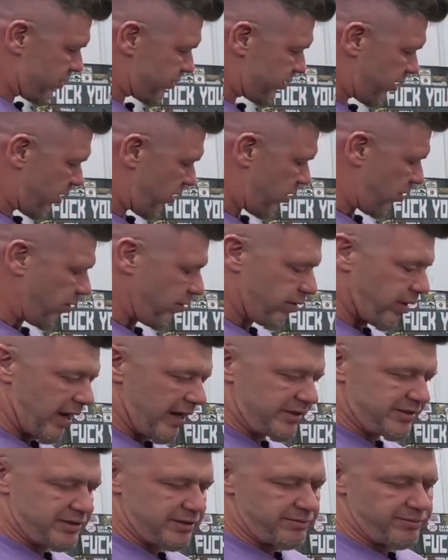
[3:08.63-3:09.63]
So
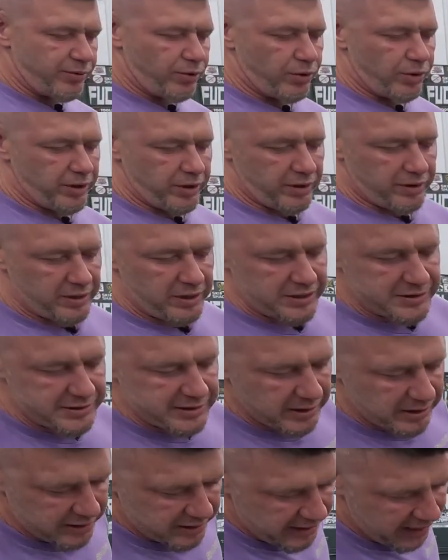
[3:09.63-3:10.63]
that's important. These
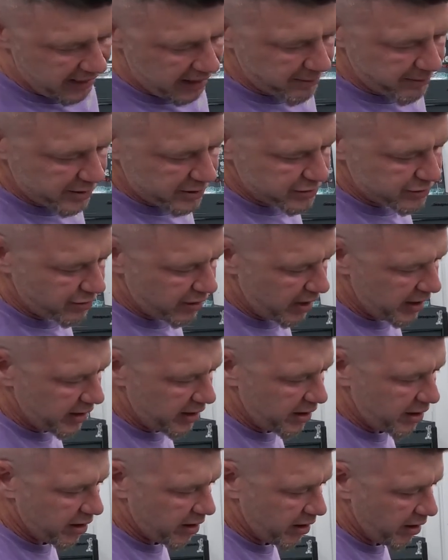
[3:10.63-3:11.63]
get damaged right
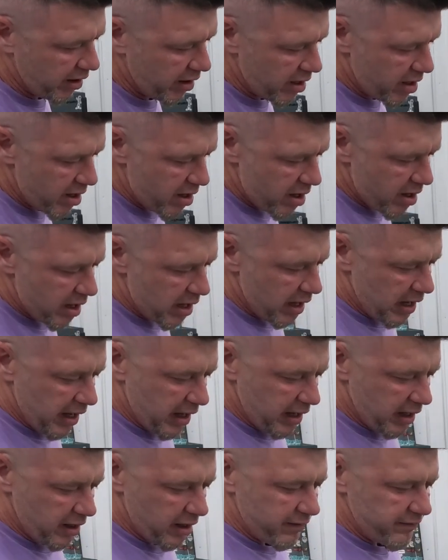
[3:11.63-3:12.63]
here.
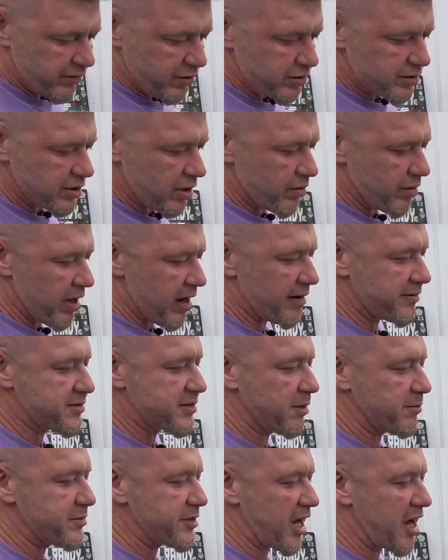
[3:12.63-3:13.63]
And if you don't have
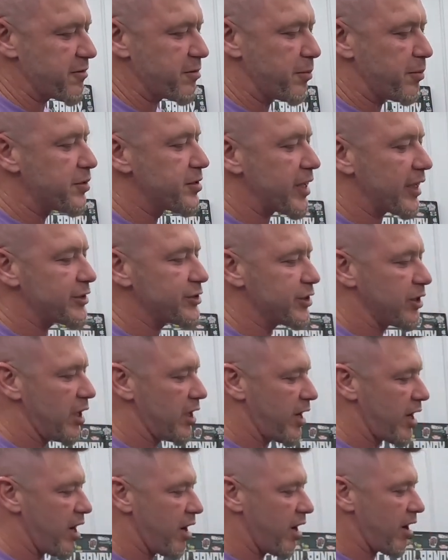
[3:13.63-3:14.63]
some type of protection
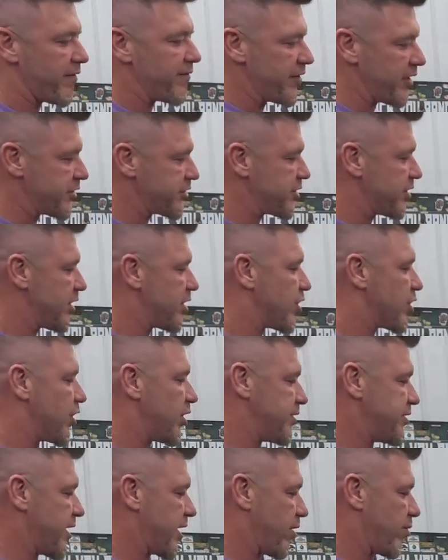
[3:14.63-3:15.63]
on there, eventually you're
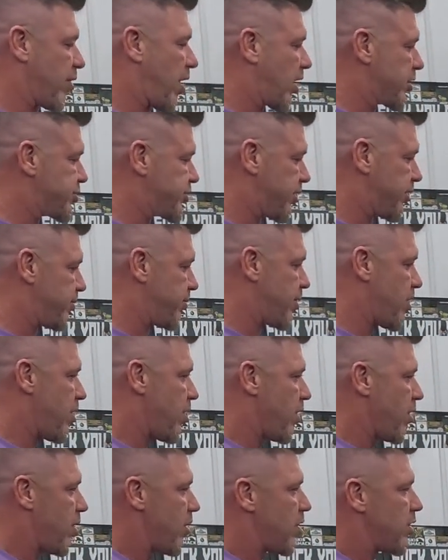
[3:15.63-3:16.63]
gonna take a rock chip.
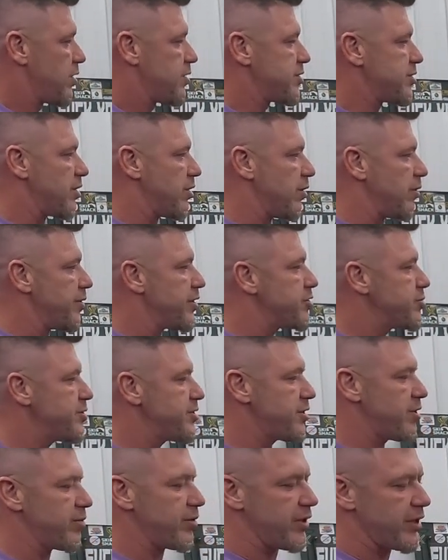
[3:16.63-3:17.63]
So this
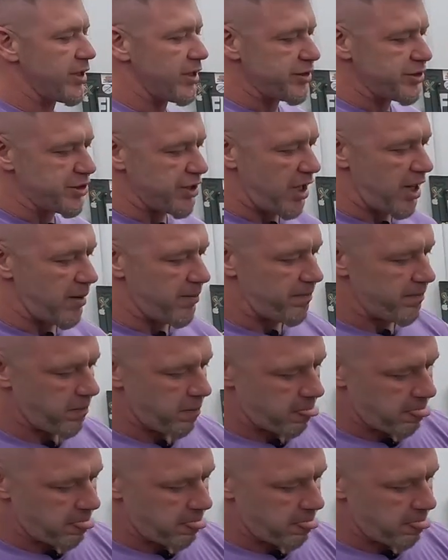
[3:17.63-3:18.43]
one's in really good shape.